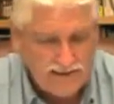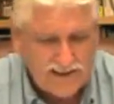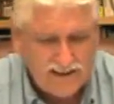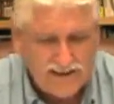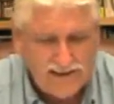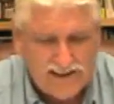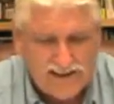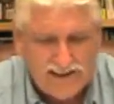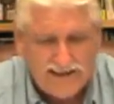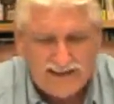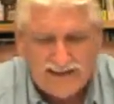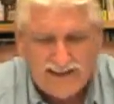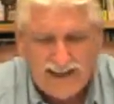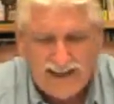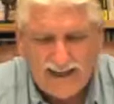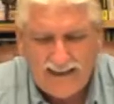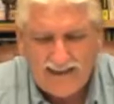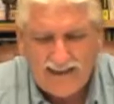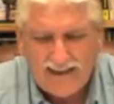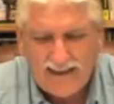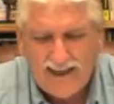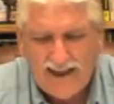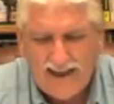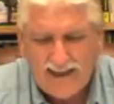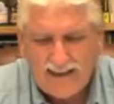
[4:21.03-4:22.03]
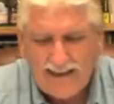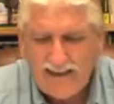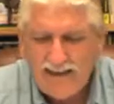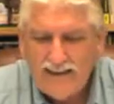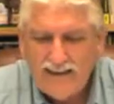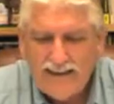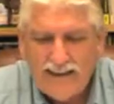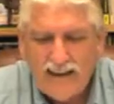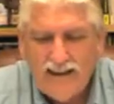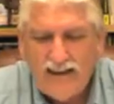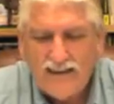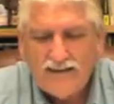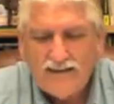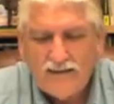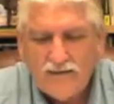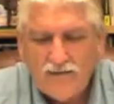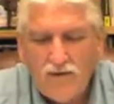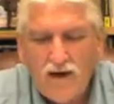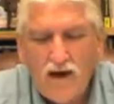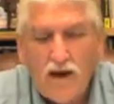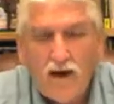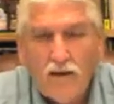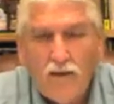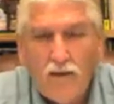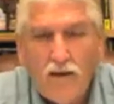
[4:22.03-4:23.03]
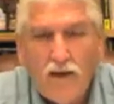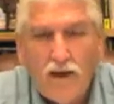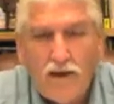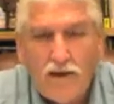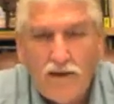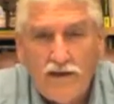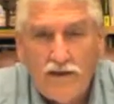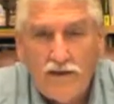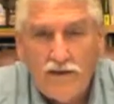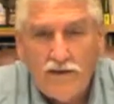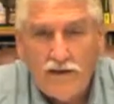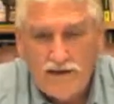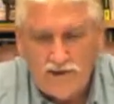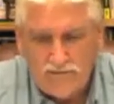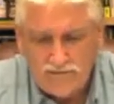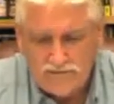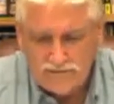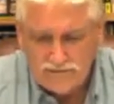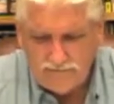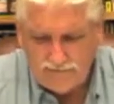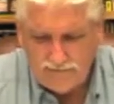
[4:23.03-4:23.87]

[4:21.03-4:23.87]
and things like that. That's the wrong way of doing it.